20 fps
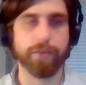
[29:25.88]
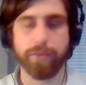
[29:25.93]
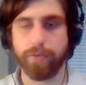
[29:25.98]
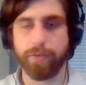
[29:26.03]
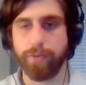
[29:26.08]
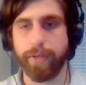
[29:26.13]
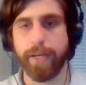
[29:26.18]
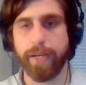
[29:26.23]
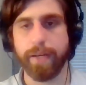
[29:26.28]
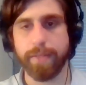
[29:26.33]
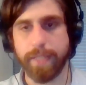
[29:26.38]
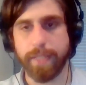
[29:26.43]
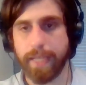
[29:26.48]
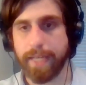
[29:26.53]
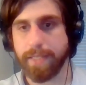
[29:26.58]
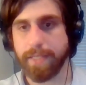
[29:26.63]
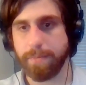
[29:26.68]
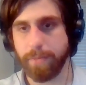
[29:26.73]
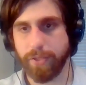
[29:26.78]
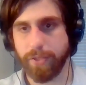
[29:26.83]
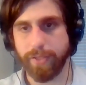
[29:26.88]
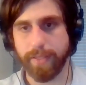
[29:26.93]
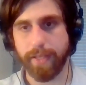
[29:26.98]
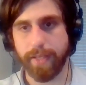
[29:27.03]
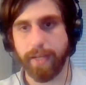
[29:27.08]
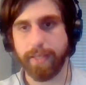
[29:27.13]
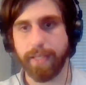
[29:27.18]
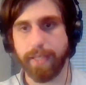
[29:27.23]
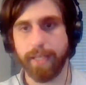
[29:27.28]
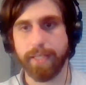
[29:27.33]
greenhouse gas emissions
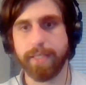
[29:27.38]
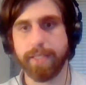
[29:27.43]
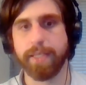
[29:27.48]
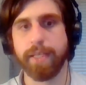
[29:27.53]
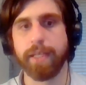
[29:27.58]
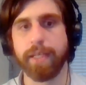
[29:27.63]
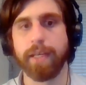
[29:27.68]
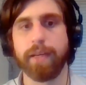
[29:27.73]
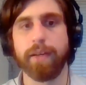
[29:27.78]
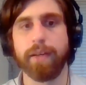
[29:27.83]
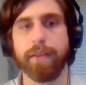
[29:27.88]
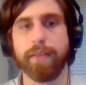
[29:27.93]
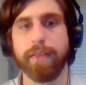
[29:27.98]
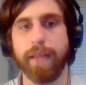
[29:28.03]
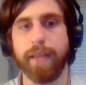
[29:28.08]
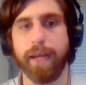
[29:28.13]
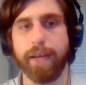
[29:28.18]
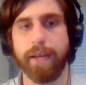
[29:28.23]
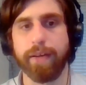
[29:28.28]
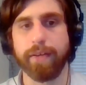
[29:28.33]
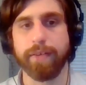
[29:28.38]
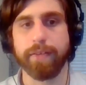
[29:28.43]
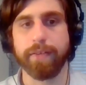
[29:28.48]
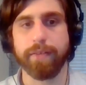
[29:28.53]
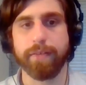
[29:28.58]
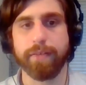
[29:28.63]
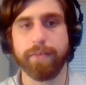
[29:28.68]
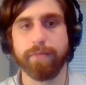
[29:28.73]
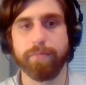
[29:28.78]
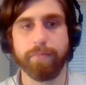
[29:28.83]
context, then
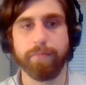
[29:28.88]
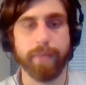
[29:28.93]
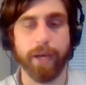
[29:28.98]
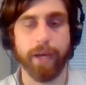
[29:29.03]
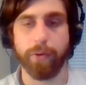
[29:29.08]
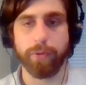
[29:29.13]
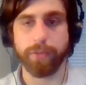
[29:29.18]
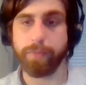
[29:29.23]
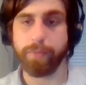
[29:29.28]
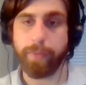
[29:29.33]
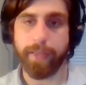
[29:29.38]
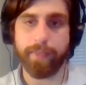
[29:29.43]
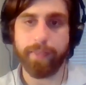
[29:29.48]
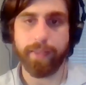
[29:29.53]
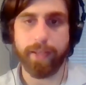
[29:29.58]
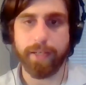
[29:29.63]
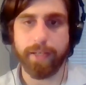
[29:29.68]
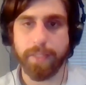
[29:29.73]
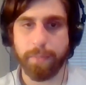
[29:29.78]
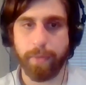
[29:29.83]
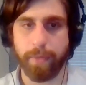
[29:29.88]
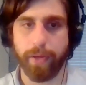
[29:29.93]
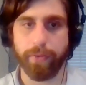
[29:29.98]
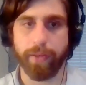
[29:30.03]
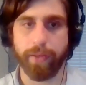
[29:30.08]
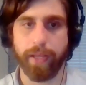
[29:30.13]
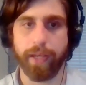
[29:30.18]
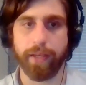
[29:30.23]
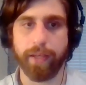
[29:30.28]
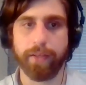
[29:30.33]
that whole debate then is about
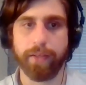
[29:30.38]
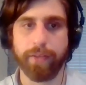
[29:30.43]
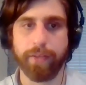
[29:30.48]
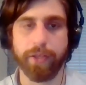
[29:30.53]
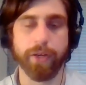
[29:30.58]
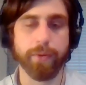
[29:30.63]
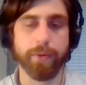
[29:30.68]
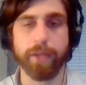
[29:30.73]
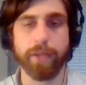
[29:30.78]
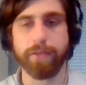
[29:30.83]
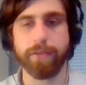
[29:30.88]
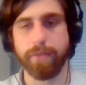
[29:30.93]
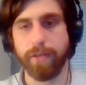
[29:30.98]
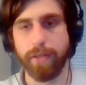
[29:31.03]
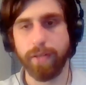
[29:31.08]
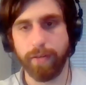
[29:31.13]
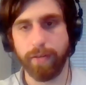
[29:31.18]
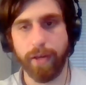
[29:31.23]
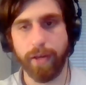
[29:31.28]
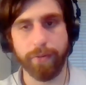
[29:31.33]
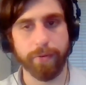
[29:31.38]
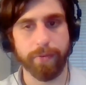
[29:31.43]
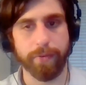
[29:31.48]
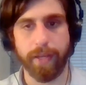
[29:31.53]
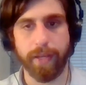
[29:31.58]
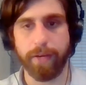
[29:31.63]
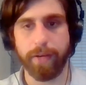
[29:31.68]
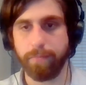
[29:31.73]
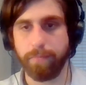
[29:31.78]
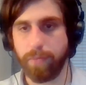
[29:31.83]
like, other
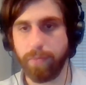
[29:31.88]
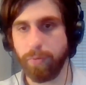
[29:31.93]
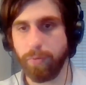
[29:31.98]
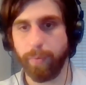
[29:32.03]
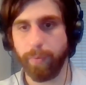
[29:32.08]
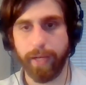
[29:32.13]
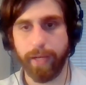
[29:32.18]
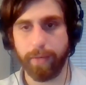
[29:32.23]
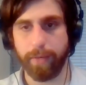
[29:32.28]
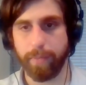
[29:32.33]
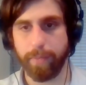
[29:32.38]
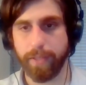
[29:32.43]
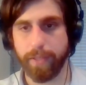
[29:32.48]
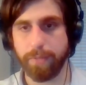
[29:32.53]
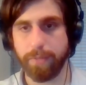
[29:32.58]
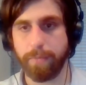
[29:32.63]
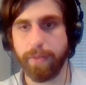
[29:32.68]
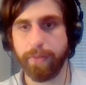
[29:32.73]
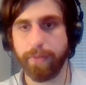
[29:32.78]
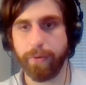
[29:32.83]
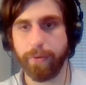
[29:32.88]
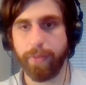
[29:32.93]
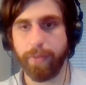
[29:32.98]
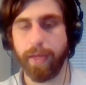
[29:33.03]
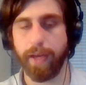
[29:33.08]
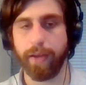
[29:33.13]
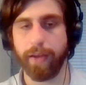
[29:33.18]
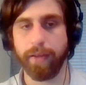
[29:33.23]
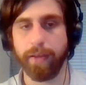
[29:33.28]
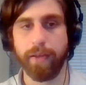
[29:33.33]
than you winning because you meet their
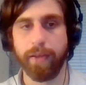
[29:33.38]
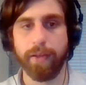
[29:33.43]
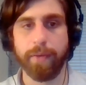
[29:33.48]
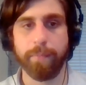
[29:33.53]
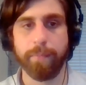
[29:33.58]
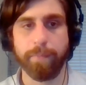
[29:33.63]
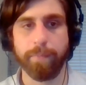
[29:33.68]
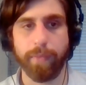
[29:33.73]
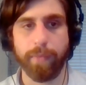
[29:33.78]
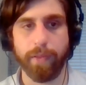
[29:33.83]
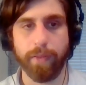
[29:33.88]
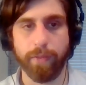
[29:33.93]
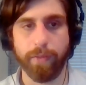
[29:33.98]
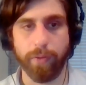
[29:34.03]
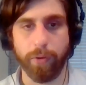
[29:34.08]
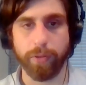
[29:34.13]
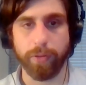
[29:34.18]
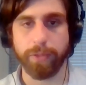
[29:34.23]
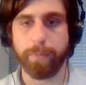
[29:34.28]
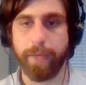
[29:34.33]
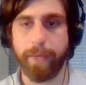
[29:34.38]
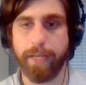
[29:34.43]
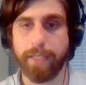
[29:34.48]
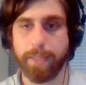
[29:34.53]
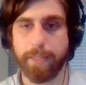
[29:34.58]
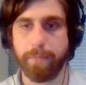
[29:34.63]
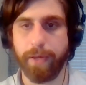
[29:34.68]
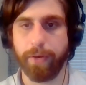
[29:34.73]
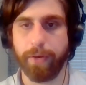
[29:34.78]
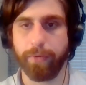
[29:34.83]
thing, the whole debate
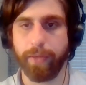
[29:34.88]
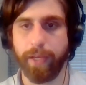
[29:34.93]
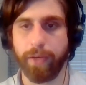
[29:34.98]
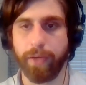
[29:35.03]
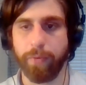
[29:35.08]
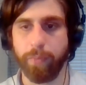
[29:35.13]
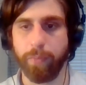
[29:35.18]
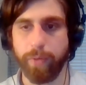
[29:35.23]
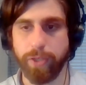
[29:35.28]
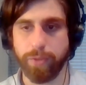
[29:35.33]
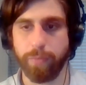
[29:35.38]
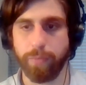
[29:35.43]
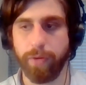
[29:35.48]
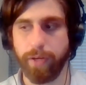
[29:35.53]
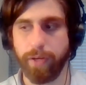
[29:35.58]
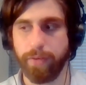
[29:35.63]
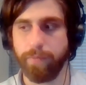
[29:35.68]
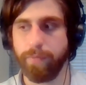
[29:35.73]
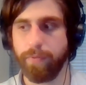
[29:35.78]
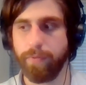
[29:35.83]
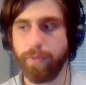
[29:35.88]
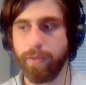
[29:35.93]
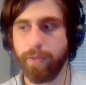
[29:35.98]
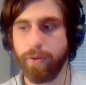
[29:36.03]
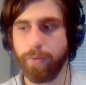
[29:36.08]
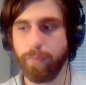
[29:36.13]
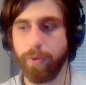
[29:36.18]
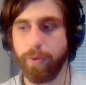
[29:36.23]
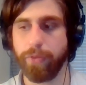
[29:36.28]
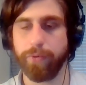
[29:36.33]
is about like which one of
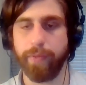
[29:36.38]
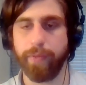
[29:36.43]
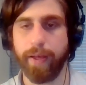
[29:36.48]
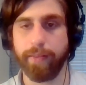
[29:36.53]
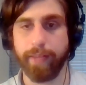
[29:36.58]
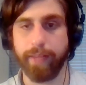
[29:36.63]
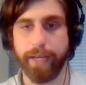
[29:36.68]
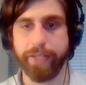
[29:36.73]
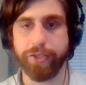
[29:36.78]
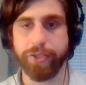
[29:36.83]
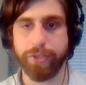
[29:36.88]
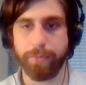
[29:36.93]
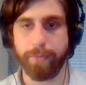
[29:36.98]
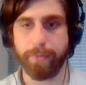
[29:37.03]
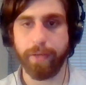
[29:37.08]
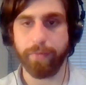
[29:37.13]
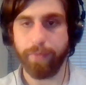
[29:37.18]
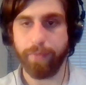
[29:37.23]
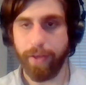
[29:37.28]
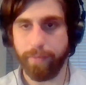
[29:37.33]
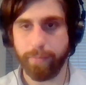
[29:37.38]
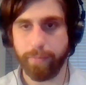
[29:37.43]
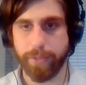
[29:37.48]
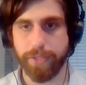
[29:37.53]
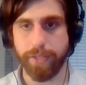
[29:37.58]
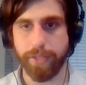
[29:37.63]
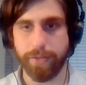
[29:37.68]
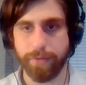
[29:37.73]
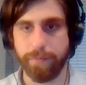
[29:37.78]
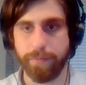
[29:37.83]
whether that line should be at
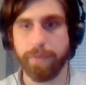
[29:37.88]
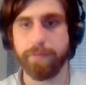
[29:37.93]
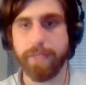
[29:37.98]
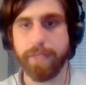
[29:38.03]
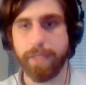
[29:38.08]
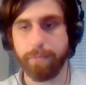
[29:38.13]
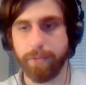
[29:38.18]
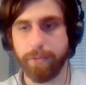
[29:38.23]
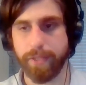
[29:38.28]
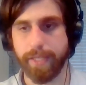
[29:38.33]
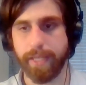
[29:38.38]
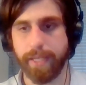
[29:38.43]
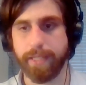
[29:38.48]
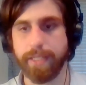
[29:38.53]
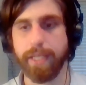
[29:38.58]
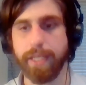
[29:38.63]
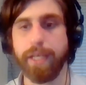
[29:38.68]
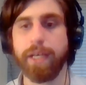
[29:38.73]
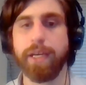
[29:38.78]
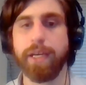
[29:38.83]
5% or 15%,